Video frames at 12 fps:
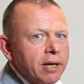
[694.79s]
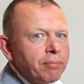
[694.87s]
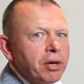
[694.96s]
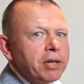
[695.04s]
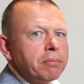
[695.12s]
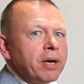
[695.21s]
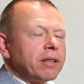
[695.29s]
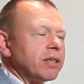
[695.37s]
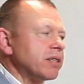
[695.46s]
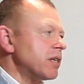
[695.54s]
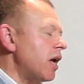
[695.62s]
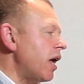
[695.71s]
I'm going to make the
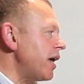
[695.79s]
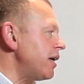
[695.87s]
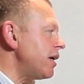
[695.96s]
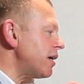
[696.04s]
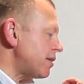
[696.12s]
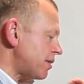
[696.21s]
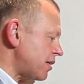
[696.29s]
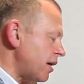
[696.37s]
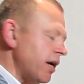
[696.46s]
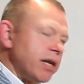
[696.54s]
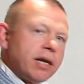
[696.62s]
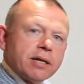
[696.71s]

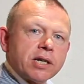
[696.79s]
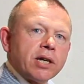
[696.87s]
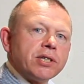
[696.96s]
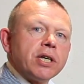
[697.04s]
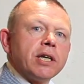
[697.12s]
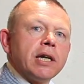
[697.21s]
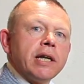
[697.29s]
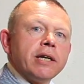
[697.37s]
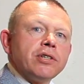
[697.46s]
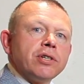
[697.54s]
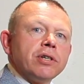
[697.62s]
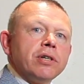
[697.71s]
tiniest
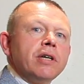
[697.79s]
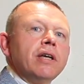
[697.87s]
articulation